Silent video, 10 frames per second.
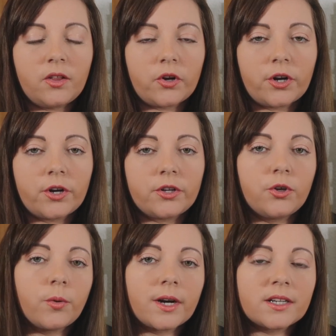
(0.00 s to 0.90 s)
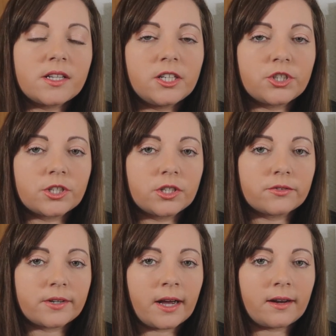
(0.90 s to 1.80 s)
either you are going to teach your
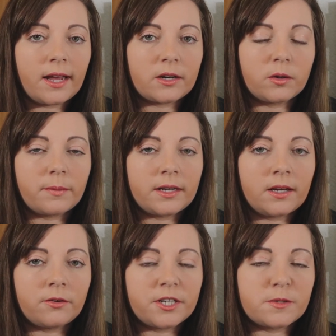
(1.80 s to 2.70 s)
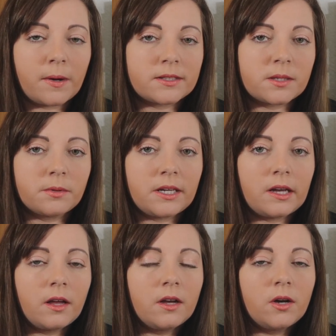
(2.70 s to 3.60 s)
children how to handle money
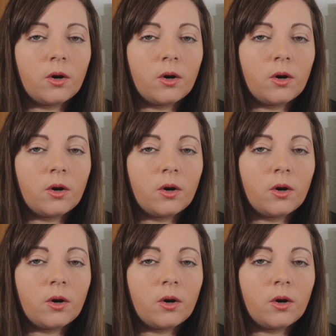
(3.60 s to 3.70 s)
responsibly,